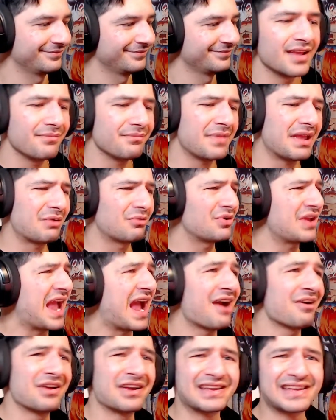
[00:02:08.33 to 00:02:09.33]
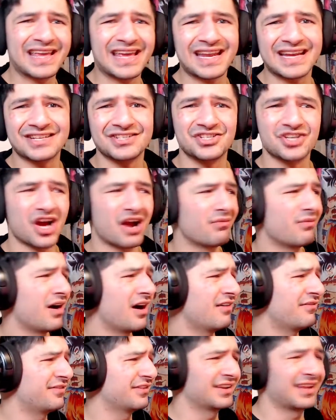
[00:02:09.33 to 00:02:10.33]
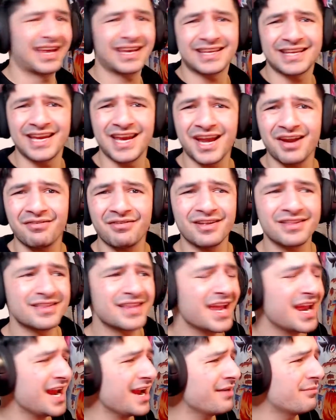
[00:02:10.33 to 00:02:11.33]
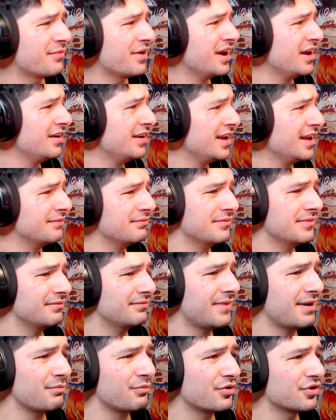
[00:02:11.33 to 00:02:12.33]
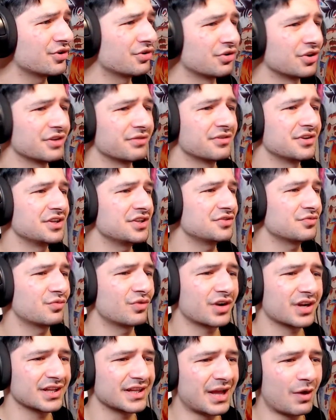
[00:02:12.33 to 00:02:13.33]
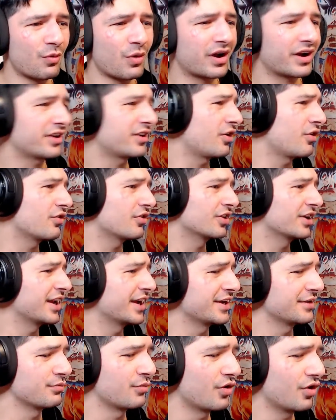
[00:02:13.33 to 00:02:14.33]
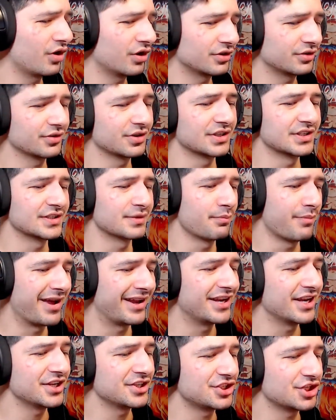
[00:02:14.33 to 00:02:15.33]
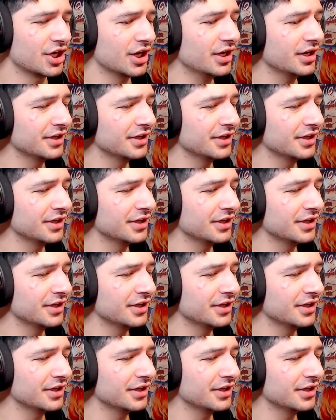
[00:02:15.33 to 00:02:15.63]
Man, we out here getting job offer like here and there, bro. Like my boy don't even need to work in that Wakadonal anymore, although he's a manager.